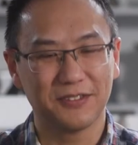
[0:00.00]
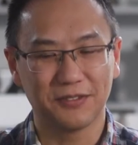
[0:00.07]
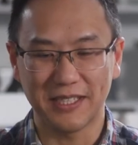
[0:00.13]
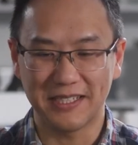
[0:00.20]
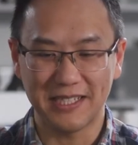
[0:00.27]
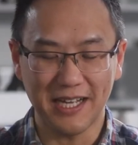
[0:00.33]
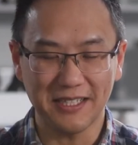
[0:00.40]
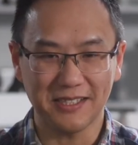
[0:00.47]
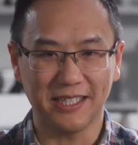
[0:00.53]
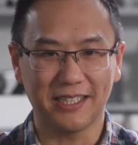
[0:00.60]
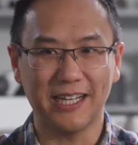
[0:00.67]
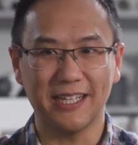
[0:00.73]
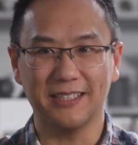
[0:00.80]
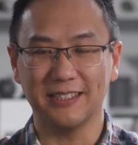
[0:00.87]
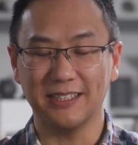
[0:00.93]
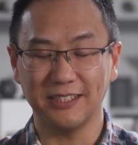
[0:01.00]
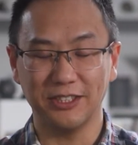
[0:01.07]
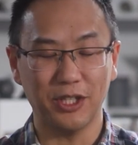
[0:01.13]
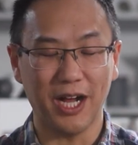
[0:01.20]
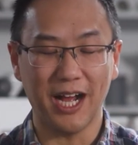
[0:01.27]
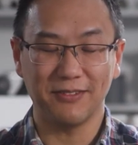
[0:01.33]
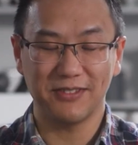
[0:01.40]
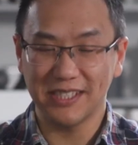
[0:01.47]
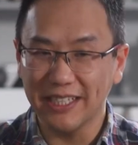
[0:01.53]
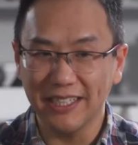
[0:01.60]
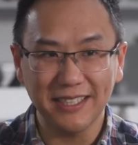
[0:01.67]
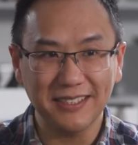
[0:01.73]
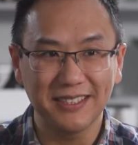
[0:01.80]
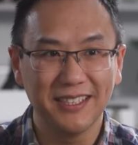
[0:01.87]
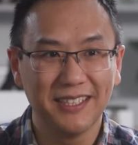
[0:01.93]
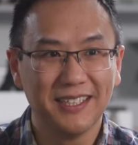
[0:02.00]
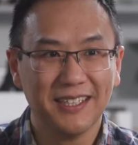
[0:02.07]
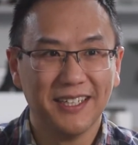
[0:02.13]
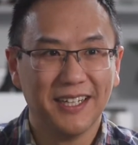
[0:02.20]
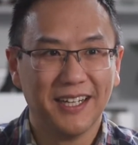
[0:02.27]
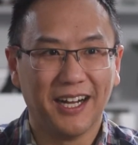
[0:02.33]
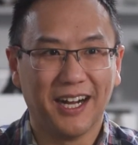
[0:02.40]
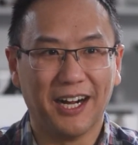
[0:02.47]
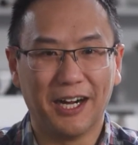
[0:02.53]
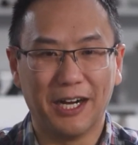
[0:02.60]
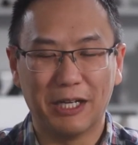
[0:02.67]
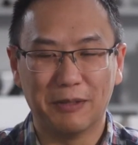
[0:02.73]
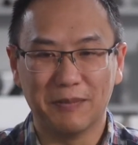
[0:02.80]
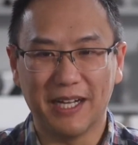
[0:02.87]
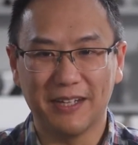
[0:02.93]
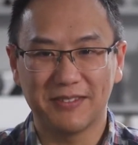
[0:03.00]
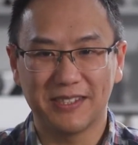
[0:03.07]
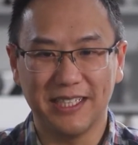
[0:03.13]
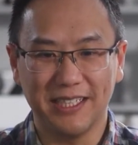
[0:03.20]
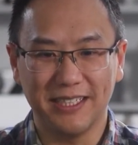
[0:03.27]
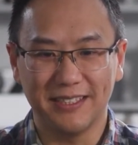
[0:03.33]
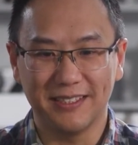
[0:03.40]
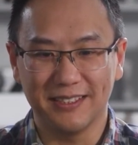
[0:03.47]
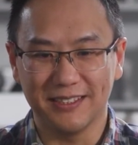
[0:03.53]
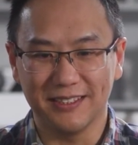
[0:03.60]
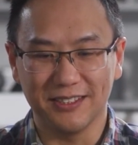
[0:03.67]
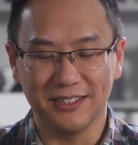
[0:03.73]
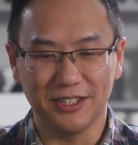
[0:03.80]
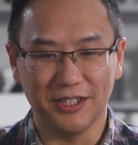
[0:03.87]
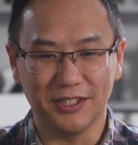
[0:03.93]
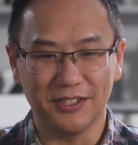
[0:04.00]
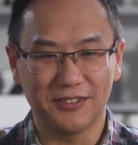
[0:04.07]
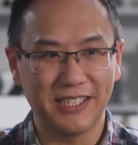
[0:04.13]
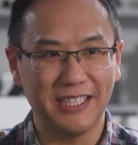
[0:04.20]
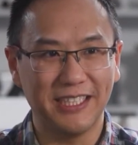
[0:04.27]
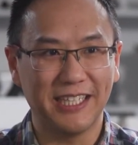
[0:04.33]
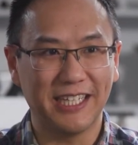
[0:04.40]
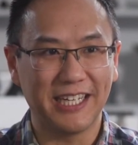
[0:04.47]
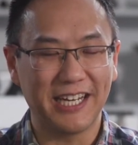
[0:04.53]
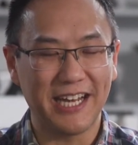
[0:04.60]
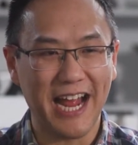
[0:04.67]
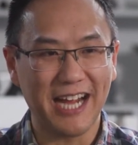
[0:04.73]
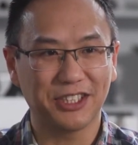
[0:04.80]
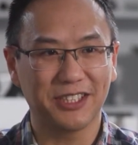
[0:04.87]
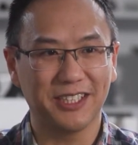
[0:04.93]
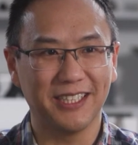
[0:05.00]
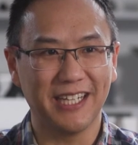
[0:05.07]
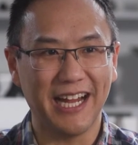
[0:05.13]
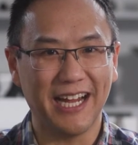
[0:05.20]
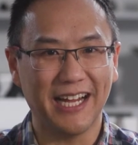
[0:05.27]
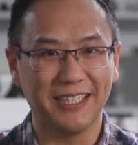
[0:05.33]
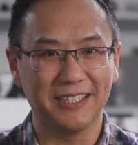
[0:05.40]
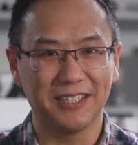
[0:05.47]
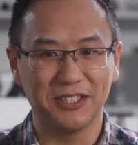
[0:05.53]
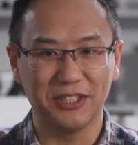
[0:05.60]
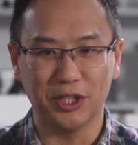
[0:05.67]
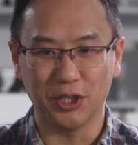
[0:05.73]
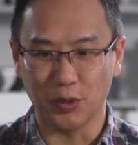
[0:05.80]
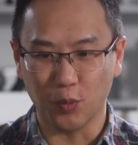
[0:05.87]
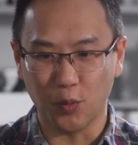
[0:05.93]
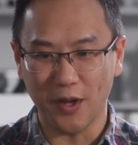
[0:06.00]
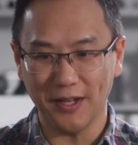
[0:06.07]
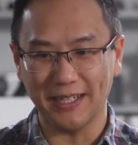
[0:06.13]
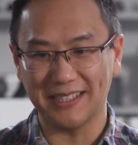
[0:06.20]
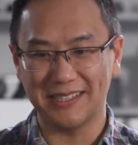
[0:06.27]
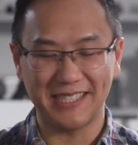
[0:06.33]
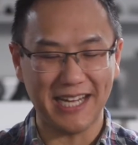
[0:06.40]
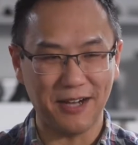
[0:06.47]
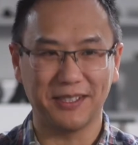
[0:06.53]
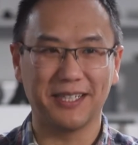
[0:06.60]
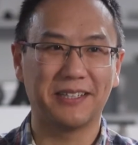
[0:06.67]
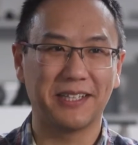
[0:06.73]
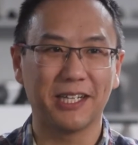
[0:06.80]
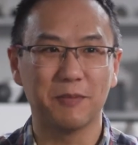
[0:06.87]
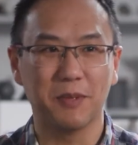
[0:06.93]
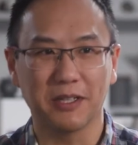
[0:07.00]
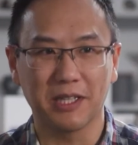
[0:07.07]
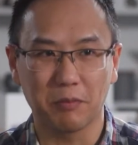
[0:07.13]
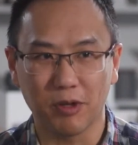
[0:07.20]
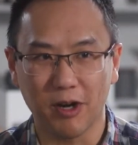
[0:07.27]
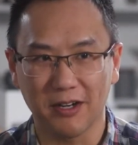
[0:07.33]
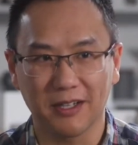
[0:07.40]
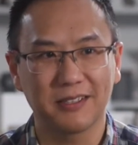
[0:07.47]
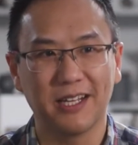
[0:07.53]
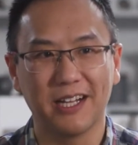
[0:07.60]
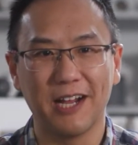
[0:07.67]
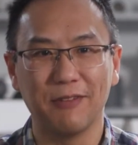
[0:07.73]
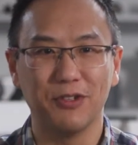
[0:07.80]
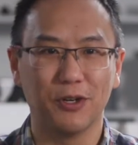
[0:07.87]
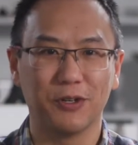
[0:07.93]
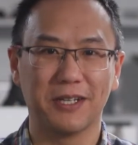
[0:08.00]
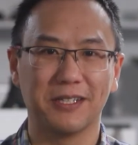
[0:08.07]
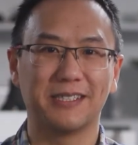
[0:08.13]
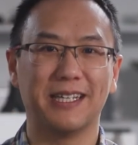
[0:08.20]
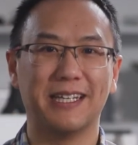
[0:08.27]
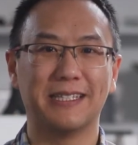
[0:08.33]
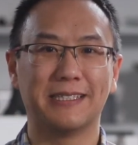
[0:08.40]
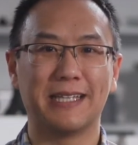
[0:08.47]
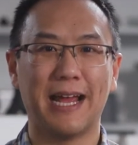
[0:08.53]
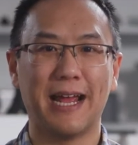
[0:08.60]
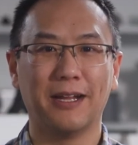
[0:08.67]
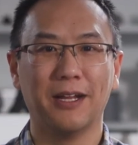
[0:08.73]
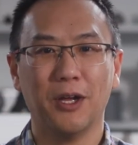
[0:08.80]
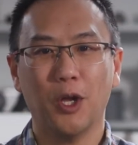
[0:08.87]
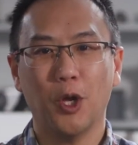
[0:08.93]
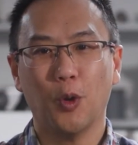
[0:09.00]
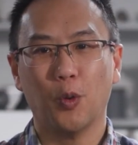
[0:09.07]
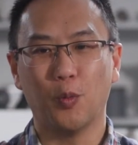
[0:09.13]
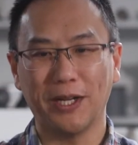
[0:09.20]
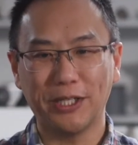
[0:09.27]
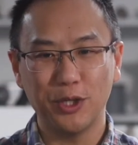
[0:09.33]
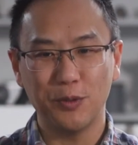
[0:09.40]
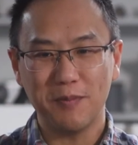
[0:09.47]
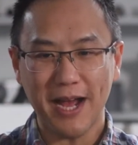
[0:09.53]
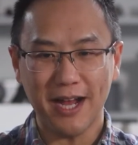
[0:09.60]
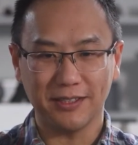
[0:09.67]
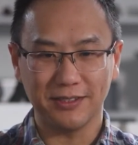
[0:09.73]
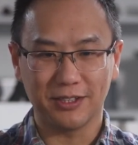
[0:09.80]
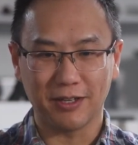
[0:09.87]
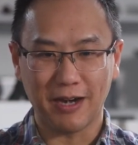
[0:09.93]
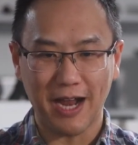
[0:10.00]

Fantastic. And I've seen it. I've seen it in action, and the one astounding thing about the product that I've noticed is that when you mount your